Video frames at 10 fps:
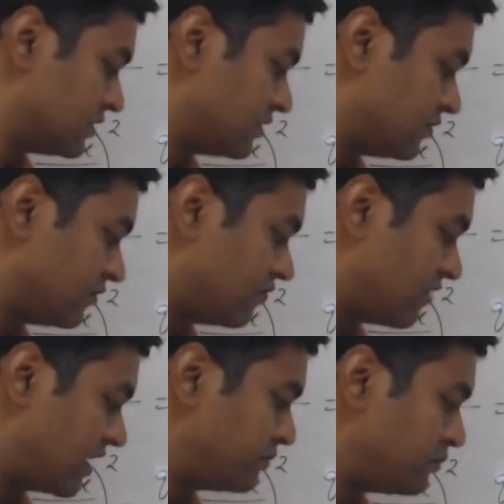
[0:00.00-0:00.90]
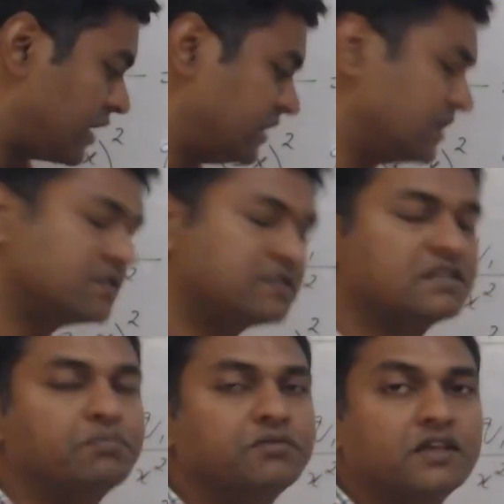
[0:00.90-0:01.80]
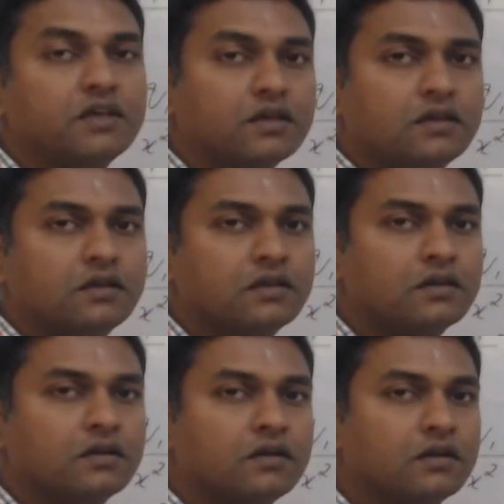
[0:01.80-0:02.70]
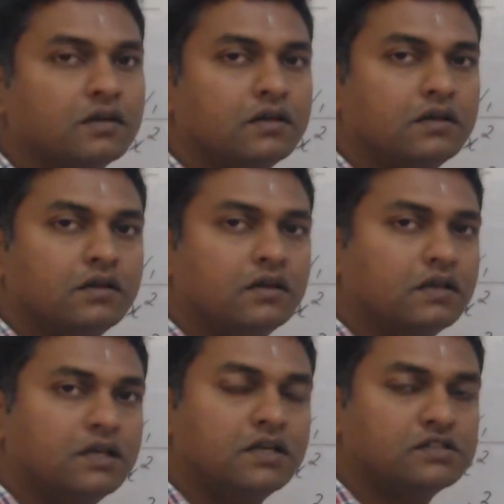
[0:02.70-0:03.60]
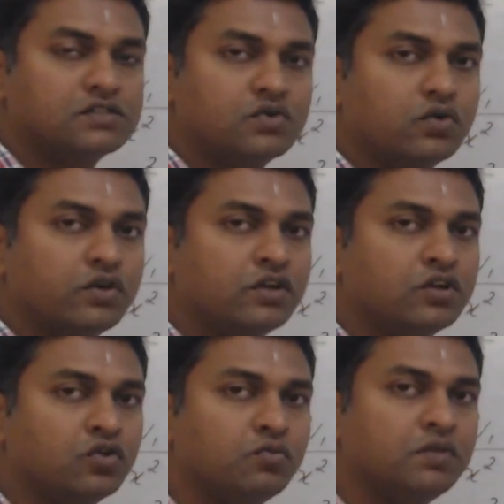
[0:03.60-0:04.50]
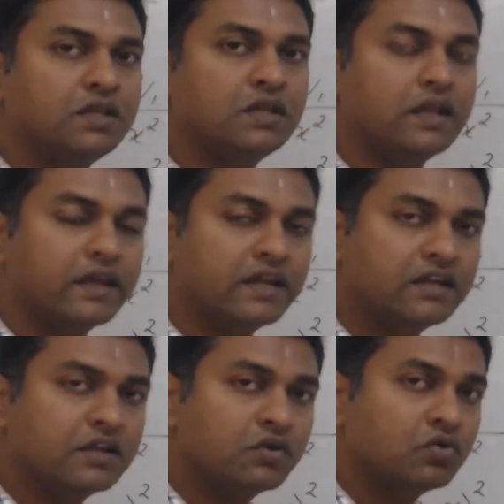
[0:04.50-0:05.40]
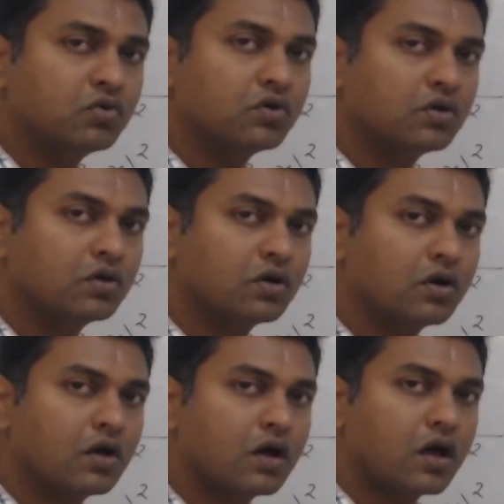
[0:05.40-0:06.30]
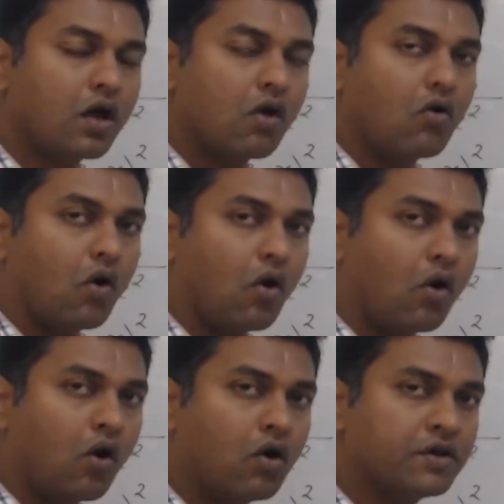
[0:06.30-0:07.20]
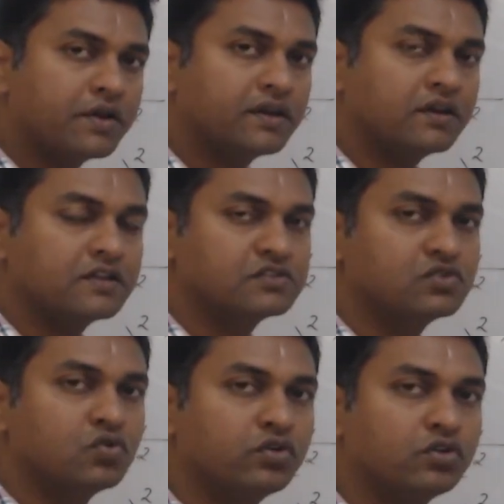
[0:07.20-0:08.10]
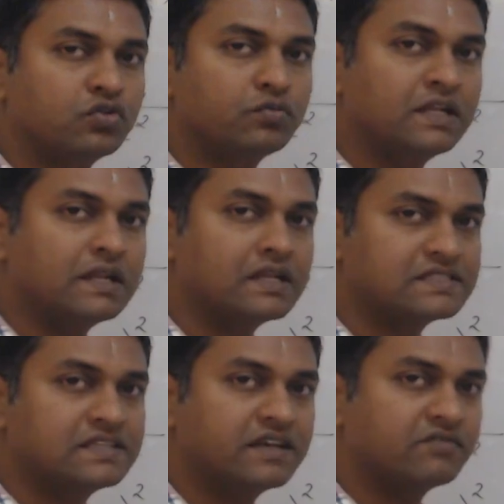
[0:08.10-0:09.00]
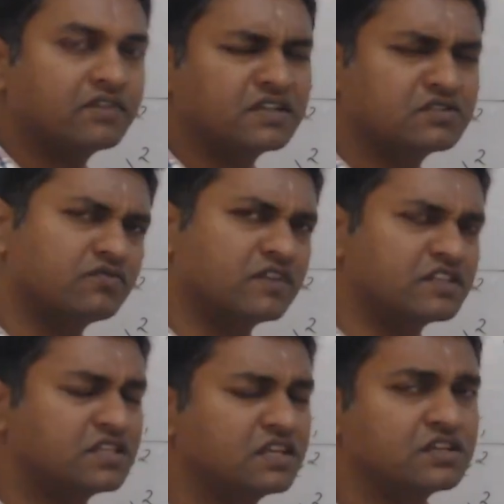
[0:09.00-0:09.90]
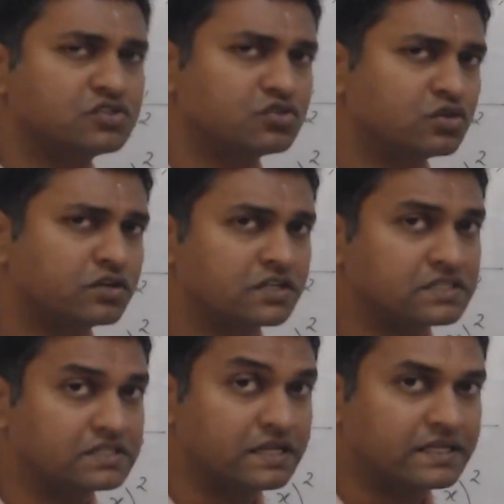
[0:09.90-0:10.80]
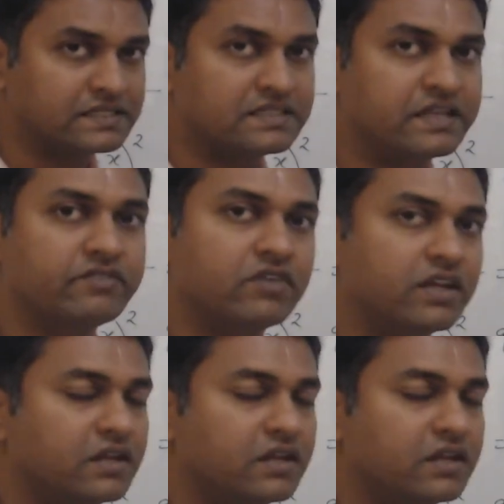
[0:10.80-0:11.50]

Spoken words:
1 minus something is going to be negative or it is going to be less than 1. So one thing is sure, it is less than 1.